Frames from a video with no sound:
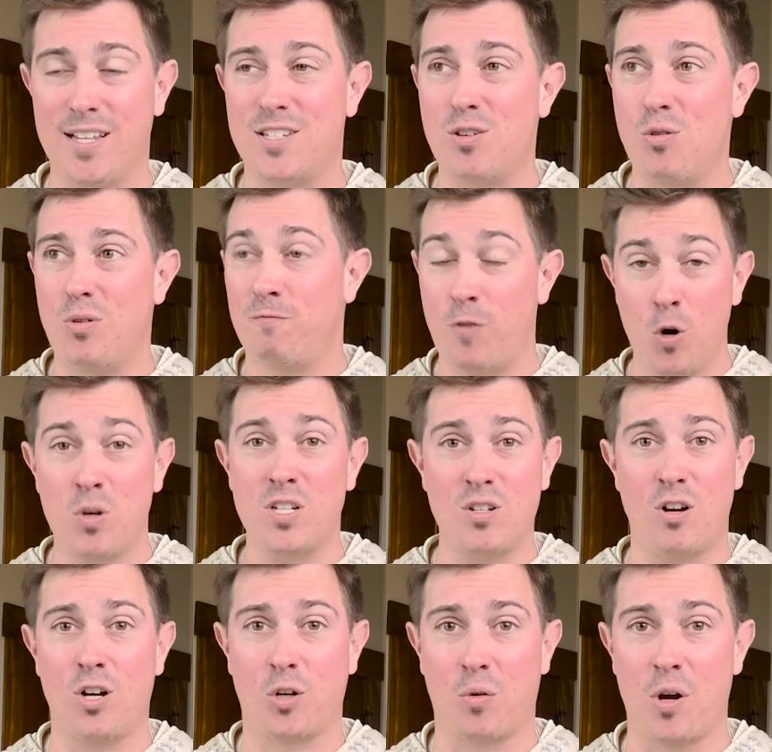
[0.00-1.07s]
And so focus
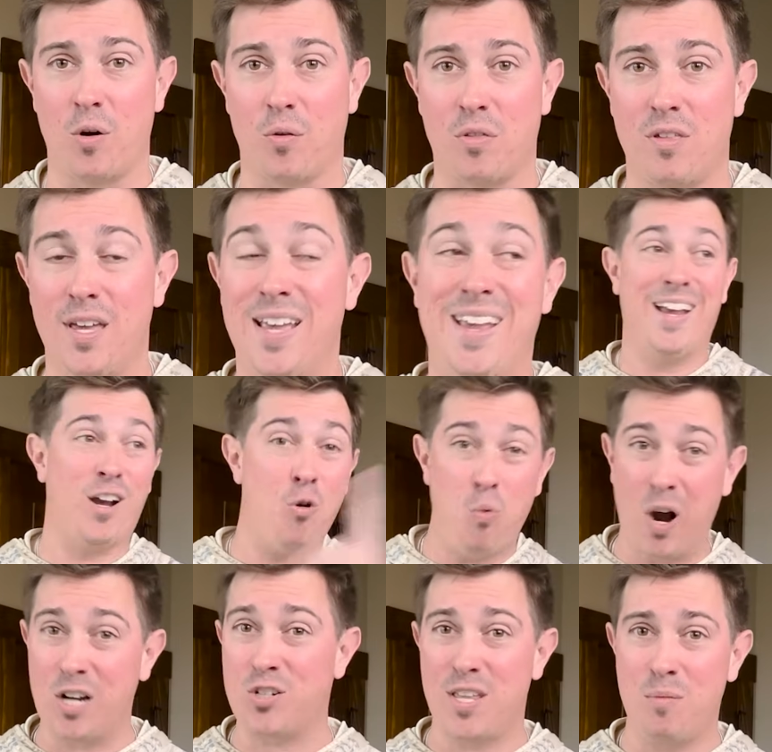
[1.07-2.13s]
on growth and go
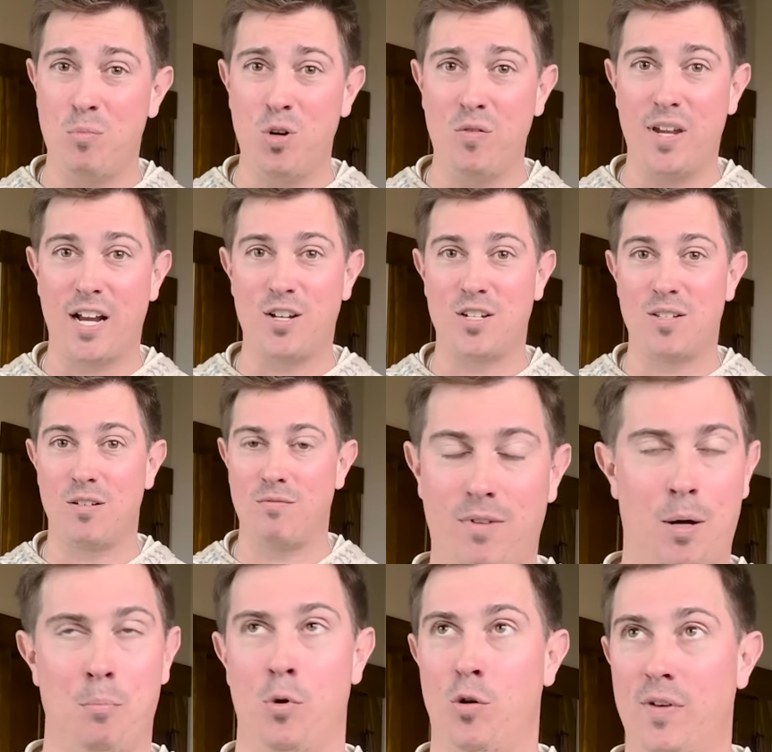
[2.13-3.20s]
watch that
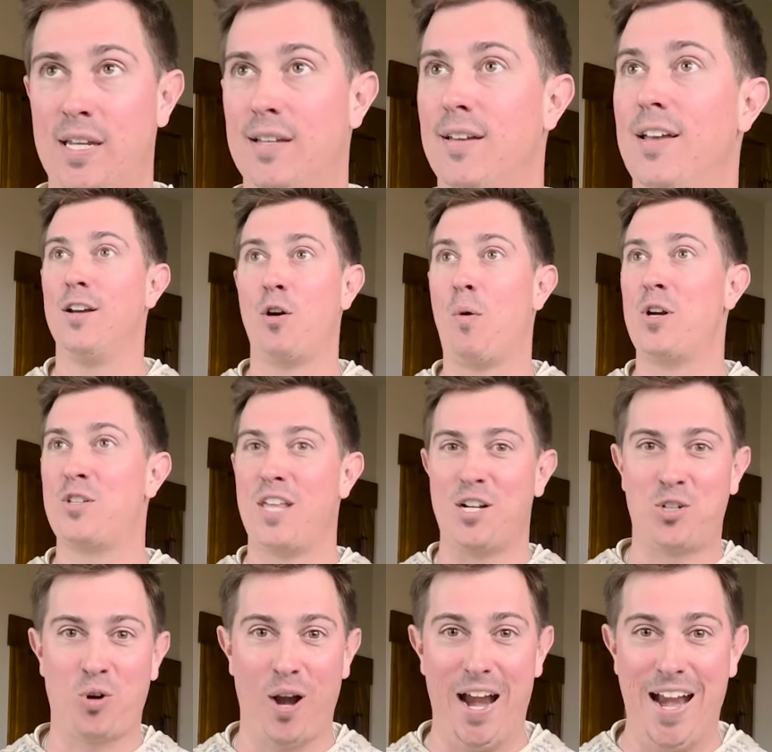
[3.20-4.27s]
go watch that
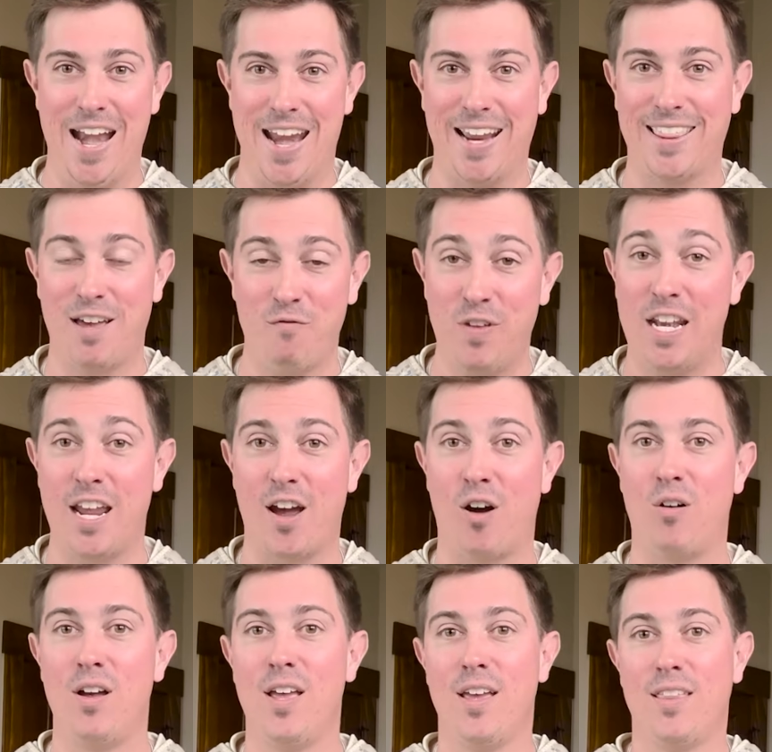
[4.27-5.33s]
training, that
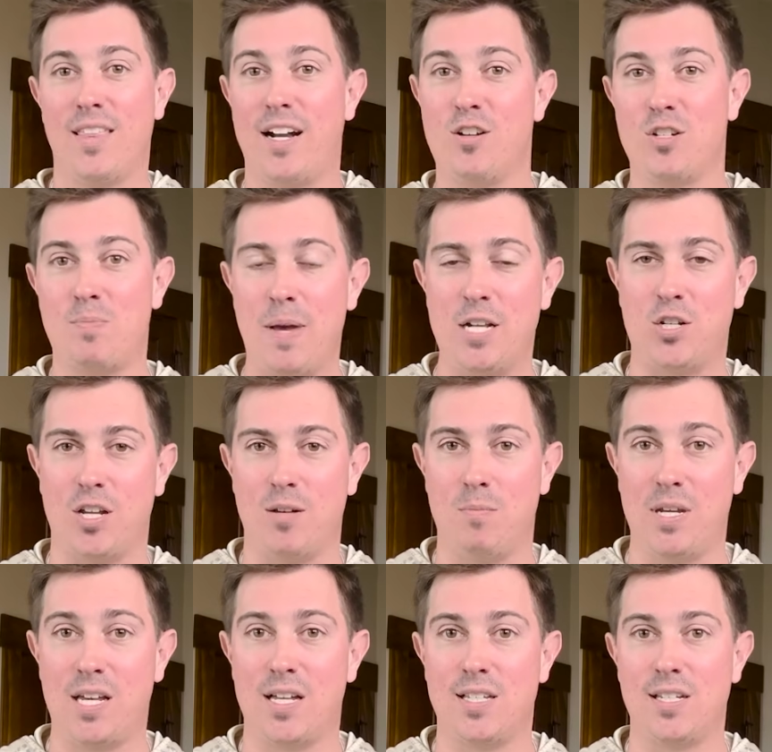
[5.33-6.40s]
video that I just mentioned,
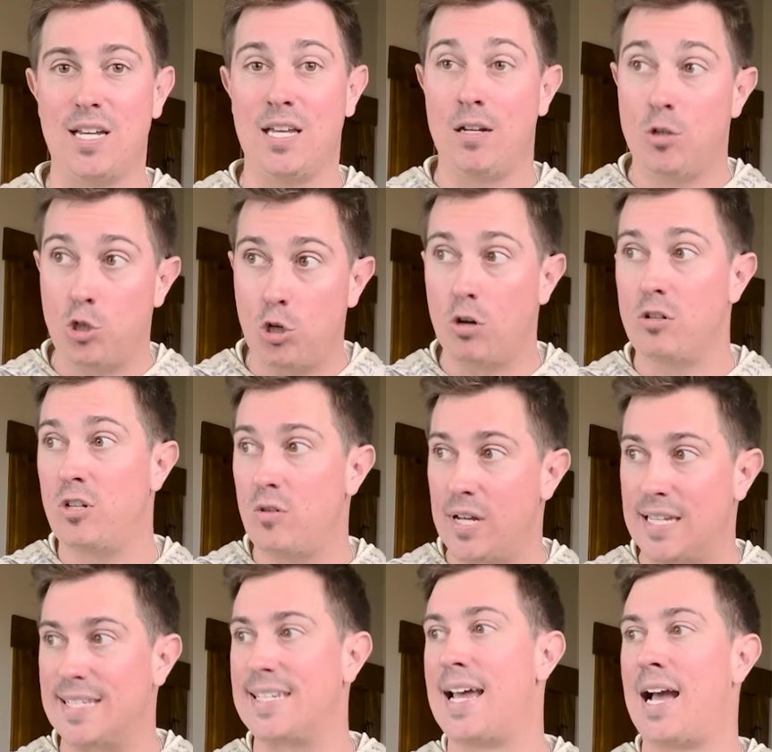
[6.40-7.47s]
because it shows you
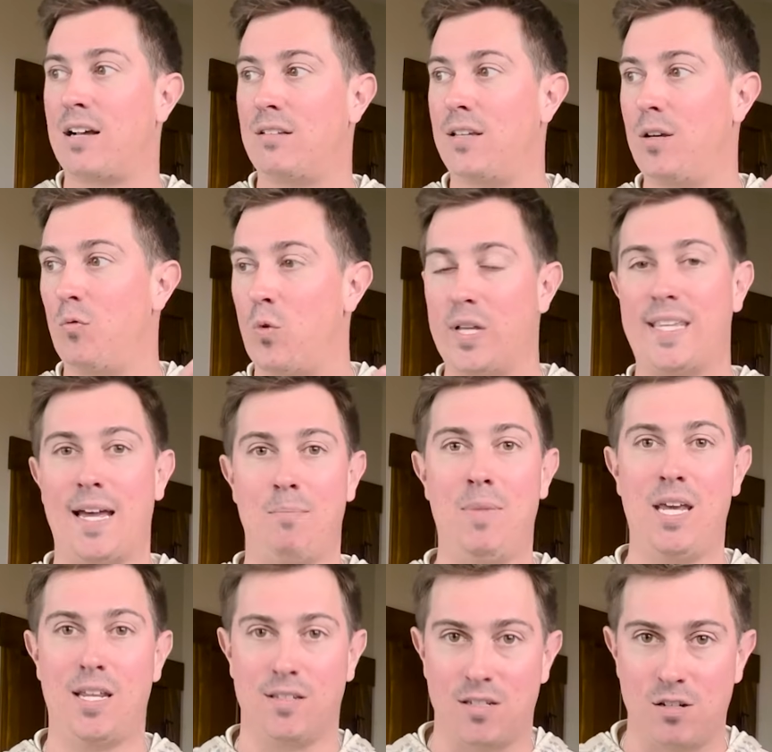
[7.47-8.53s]
exactly what that
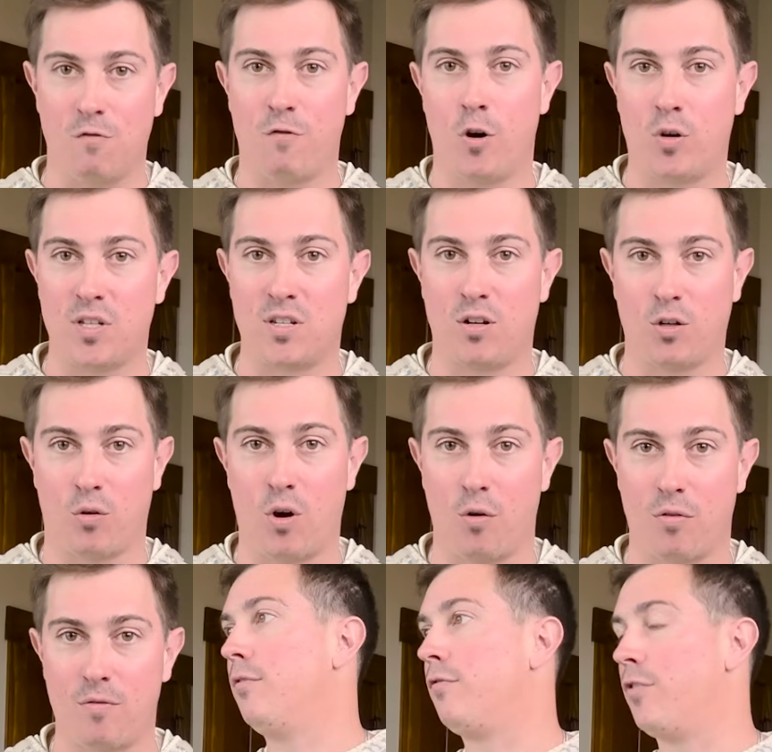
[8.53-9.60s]
means to focus on
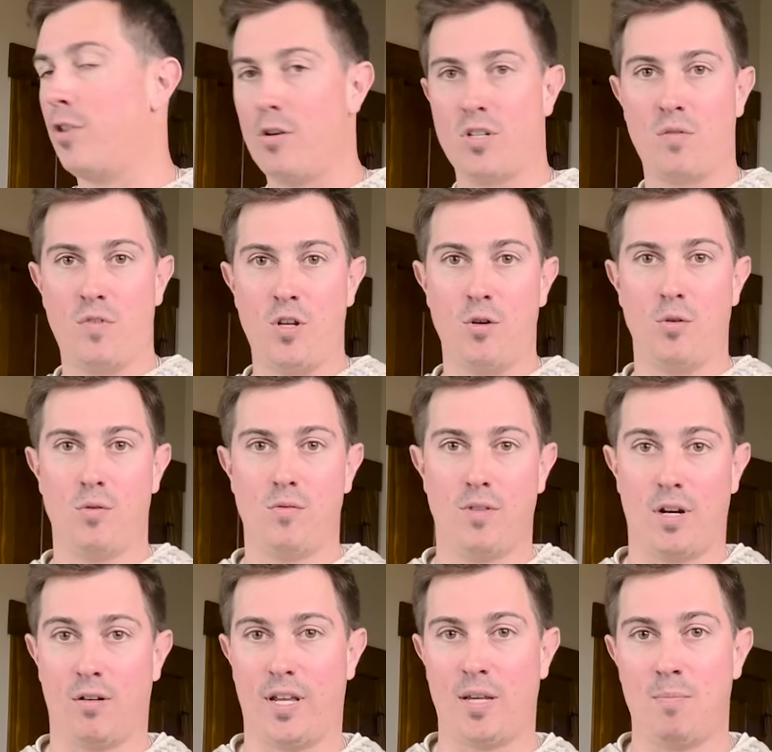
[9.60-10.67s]
growth. For those of you
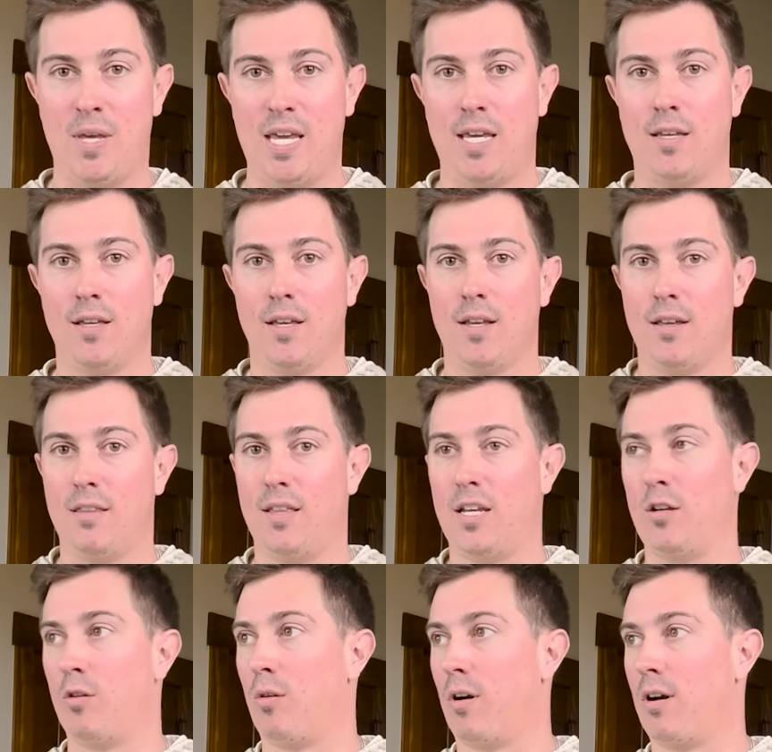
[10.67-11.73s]
that are like me, that
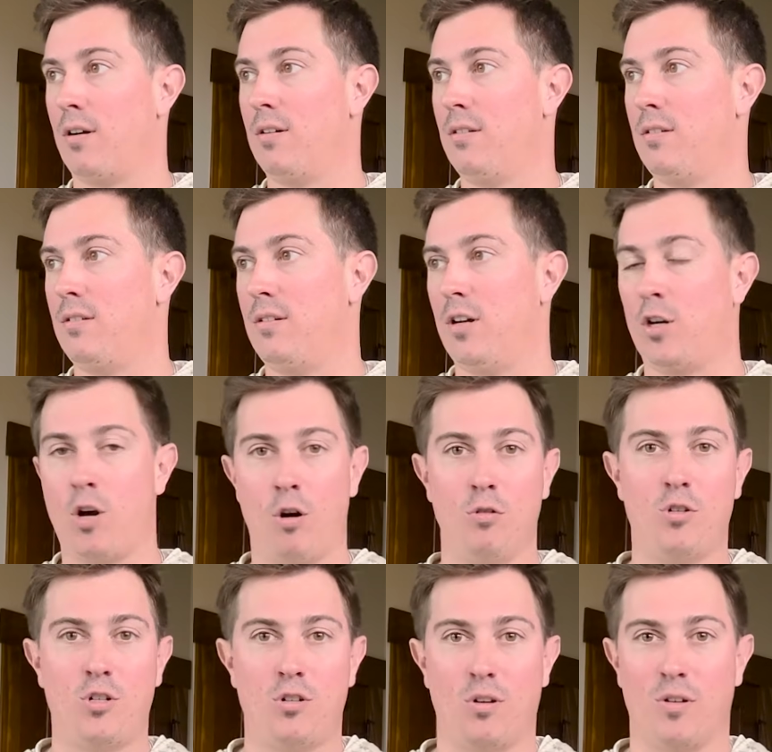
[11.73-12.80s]
you're a
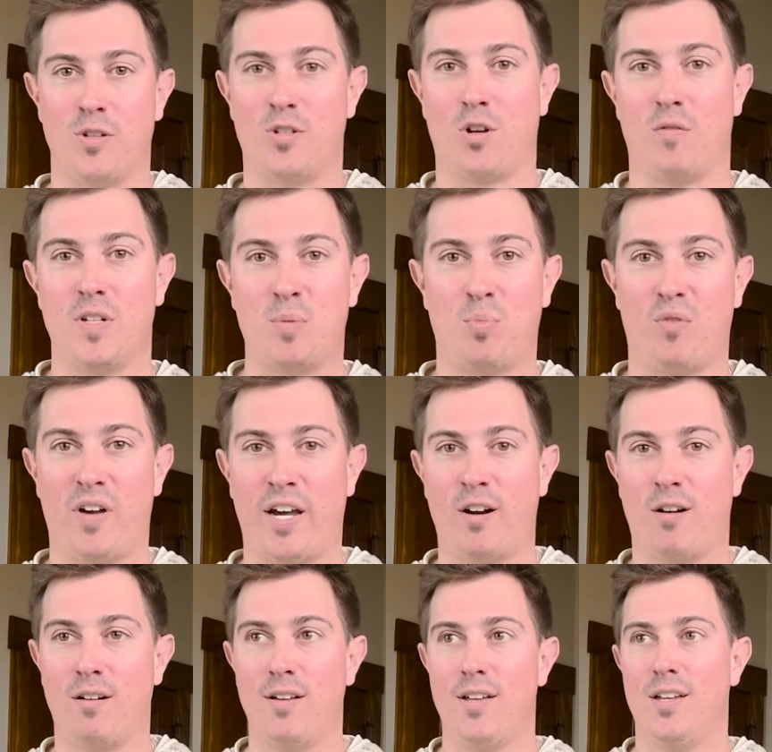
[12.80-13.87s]
coach or service provider,